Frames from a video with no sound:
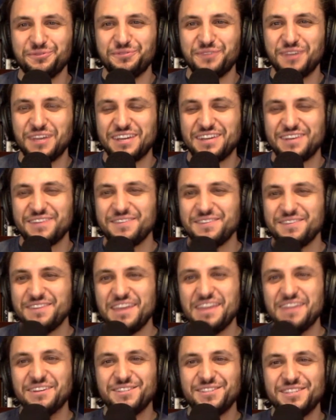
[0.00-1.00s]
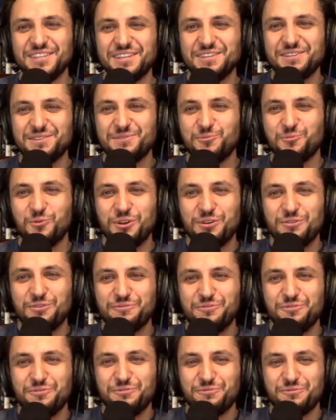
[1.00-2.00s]
like innocent,
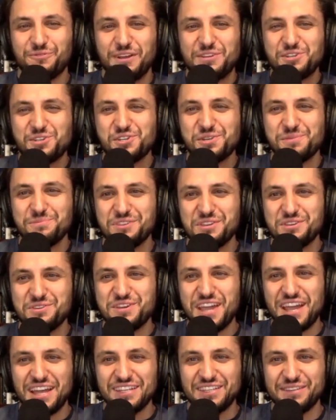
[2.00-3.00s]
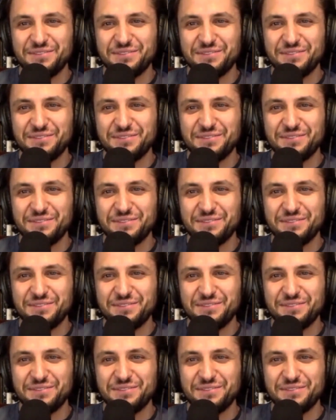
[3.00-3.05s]
wonderful friendship that you guys